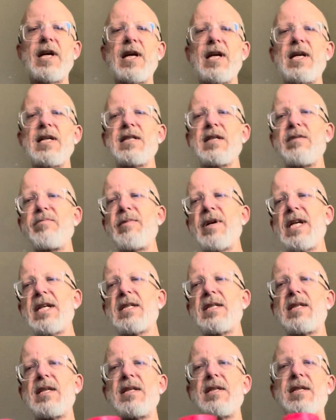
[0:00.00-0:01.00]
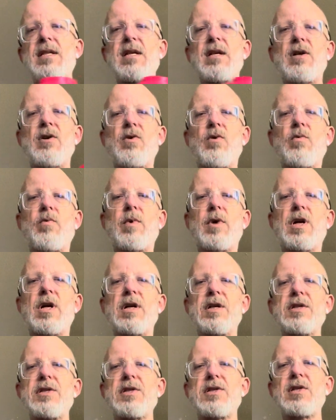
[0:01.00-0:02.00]
is it makes the tilt
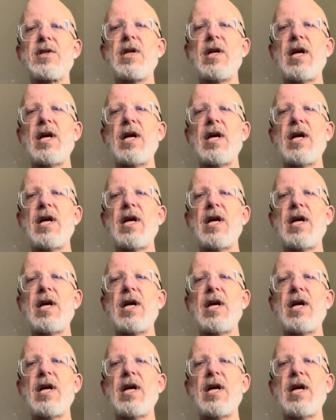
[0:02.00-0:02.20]
worse.